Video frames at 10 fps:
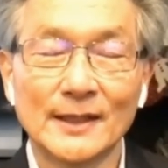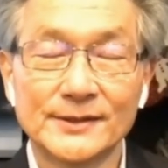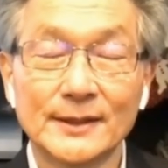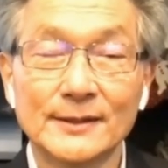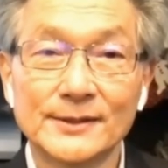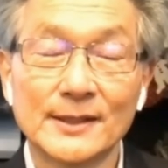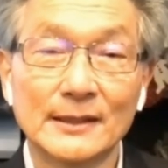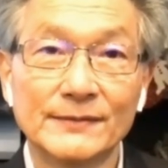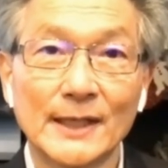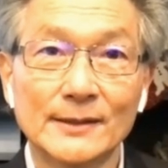seen this kind
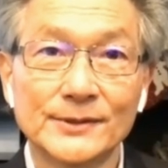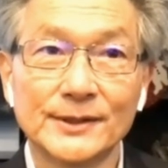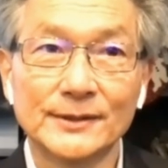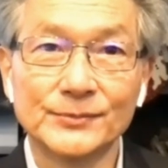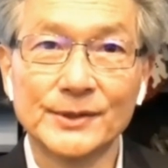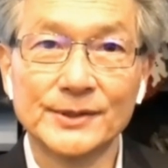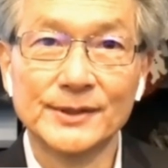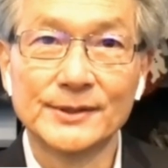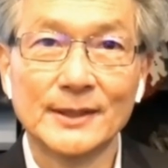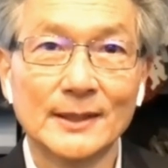of downturn, which
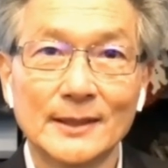is